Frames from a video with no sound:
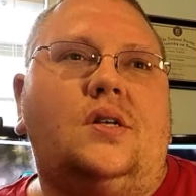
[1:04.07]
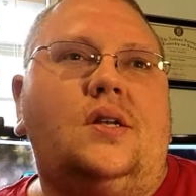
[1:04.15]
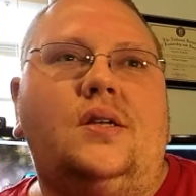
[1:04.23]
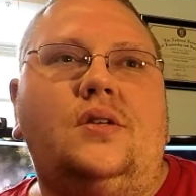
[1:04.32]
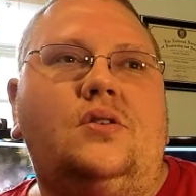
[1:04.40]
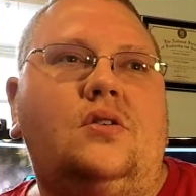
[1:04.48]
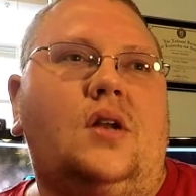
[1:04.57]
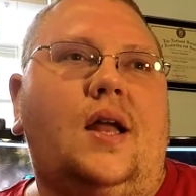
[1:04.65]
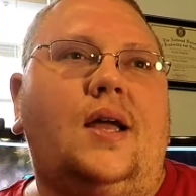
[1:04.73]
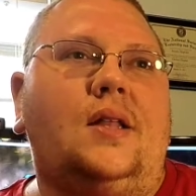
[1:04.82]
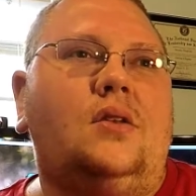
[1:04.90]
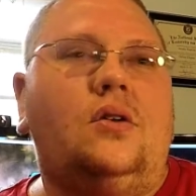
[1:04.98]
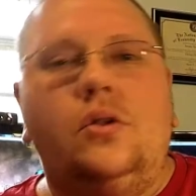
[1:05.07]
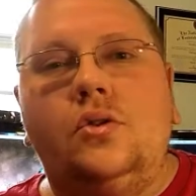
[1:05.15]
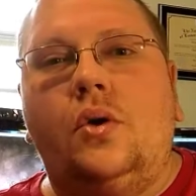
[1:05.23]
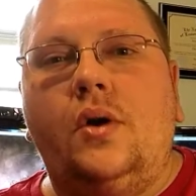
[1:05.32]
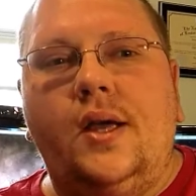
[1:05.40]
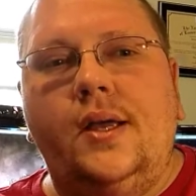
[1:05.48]
is, should I get the
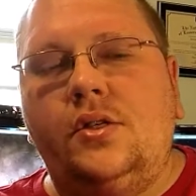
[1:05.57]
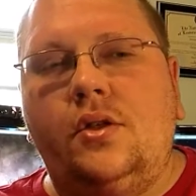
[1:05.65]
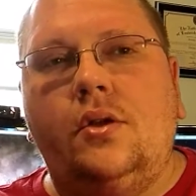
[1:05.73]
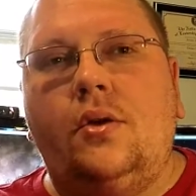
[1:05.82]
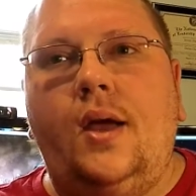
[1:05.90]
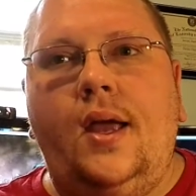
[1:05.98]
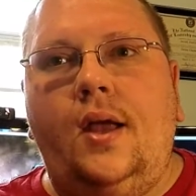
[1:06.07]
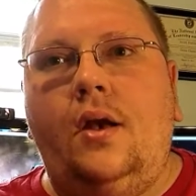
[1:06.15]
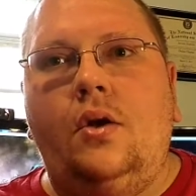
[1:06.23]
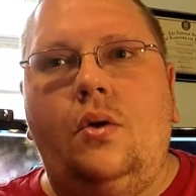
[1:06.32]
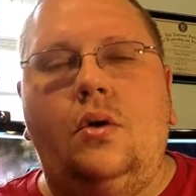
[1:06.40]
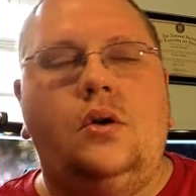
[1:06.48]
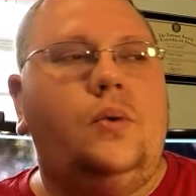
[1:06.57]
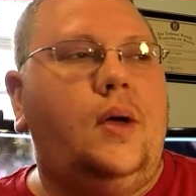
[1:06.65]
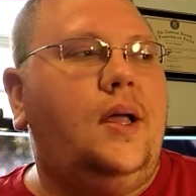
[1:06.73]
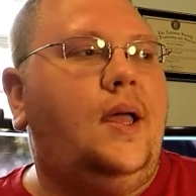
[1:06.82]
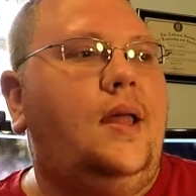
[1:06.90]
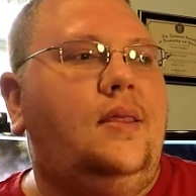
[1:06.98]
Notorious or the Kraton, or do
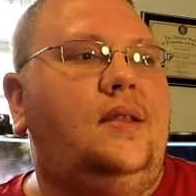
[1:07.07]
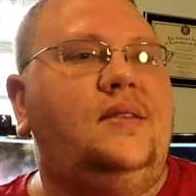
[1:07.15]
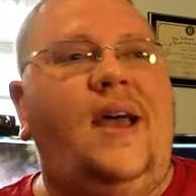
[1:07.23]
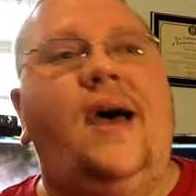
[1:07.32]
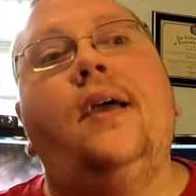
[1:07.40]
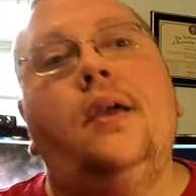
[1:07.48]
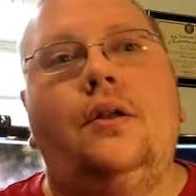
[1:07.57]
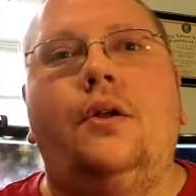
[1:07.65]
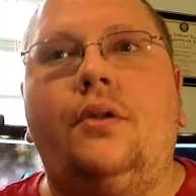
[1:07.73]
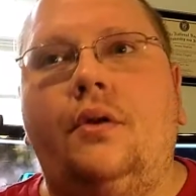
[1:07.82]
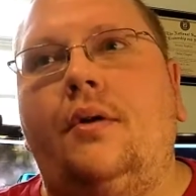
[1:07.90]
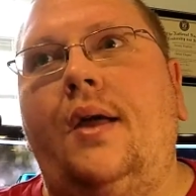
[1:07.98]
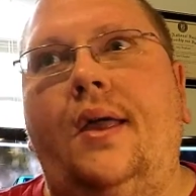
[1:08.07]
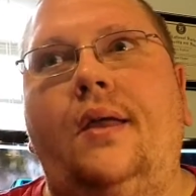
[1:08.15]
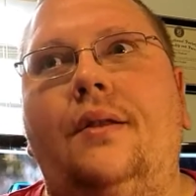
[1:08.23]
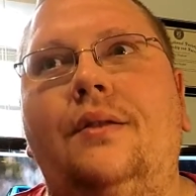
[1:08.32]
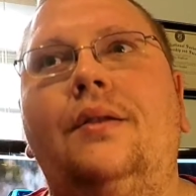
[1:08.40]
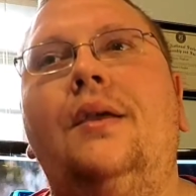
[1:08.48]
I get the Talion or the
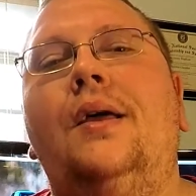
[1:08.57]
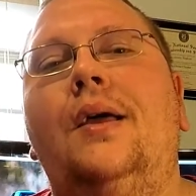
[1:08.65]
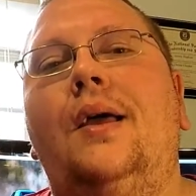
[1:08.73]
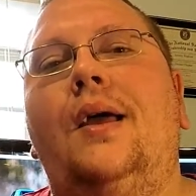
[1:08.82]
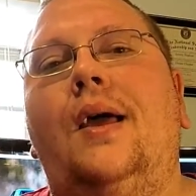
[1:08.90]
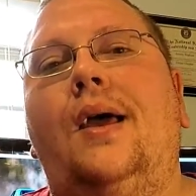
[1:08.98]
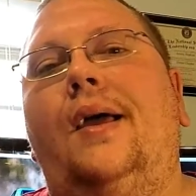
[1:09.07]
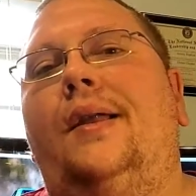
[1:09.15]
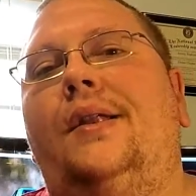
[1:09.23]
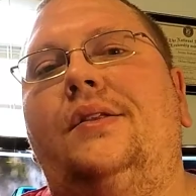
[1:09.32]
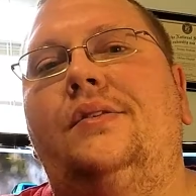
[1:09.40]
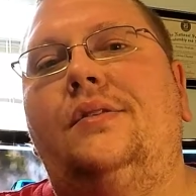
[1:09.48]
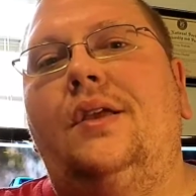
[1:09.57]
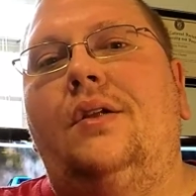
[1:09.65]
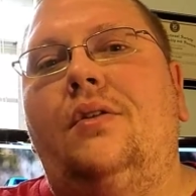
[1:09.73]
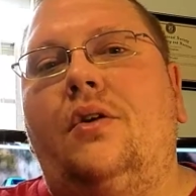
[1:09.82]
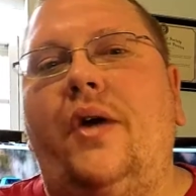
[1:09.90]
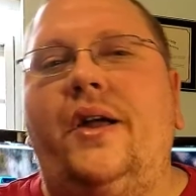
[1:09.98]
Kraton? And
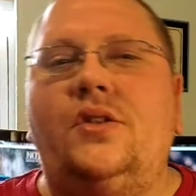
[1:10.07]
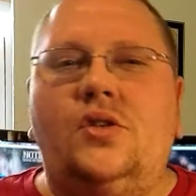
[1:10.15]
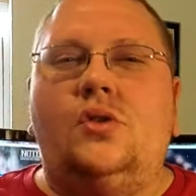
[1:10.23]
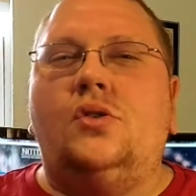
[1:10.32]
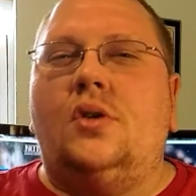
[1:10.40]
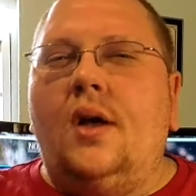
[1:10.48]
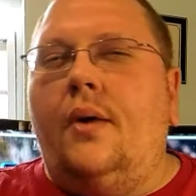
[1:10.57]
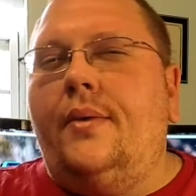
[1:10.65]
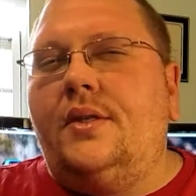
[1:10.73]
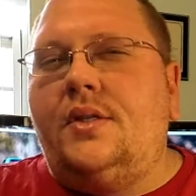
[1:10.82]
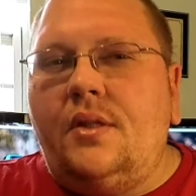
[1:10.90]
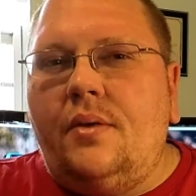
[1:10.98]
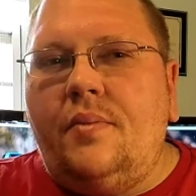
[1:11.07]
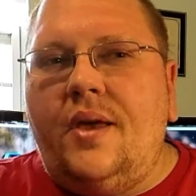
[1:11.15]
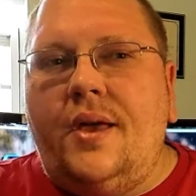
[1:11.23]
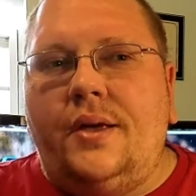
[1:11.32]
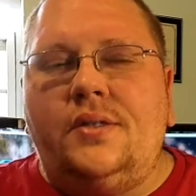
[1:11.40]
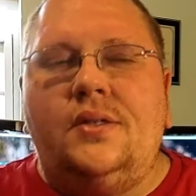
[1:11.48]
the Kraton's usually always in the
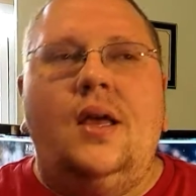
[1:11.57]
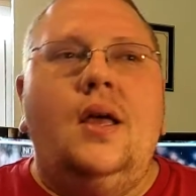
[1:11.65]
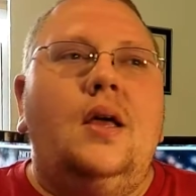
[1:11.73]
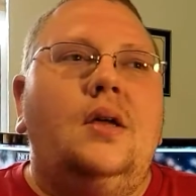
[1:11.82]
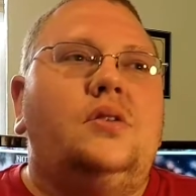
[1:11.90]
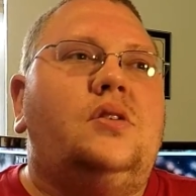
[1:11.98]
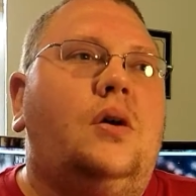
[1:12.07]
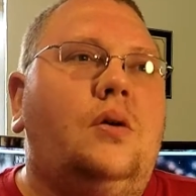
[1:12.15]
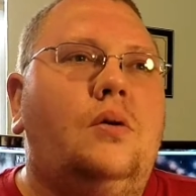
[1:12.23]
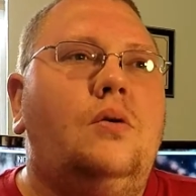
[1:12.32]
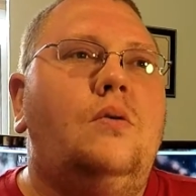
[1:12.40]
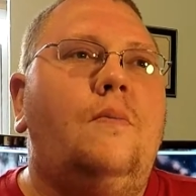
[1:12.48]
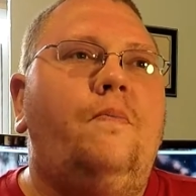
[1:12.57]
mix. So